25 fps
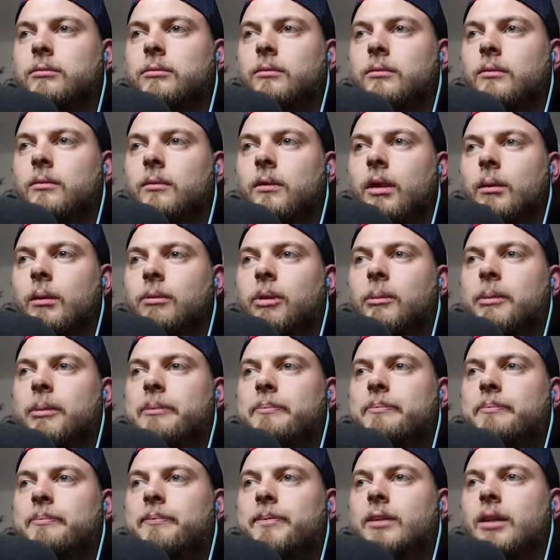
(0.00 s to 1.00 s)
Oh wait, I'm coming.
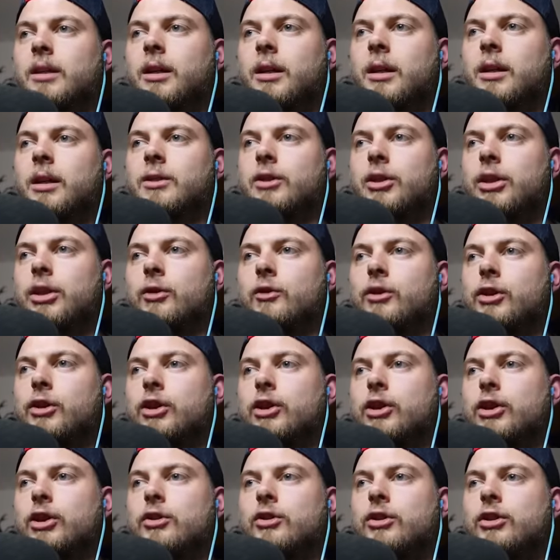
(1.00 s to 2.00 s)
You've got cheaty cloud.
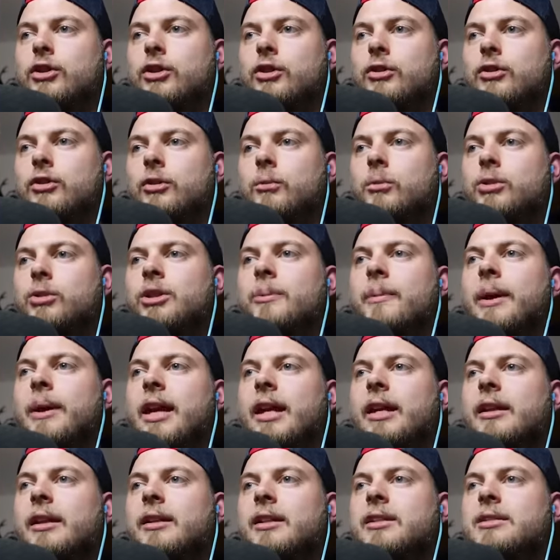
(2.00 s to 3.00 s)
What do you
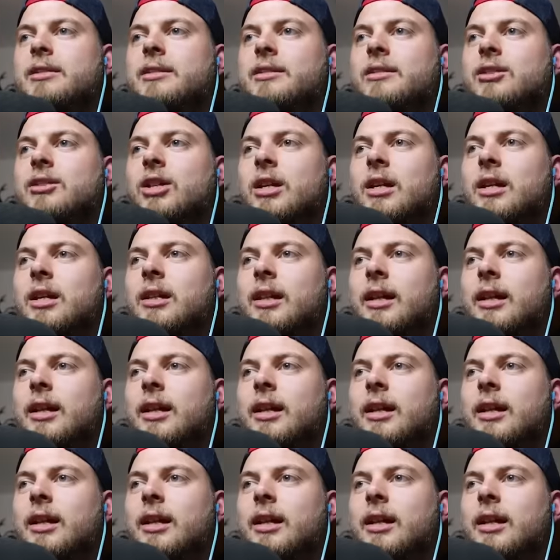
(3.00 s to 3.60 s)
mean? This isn't cheat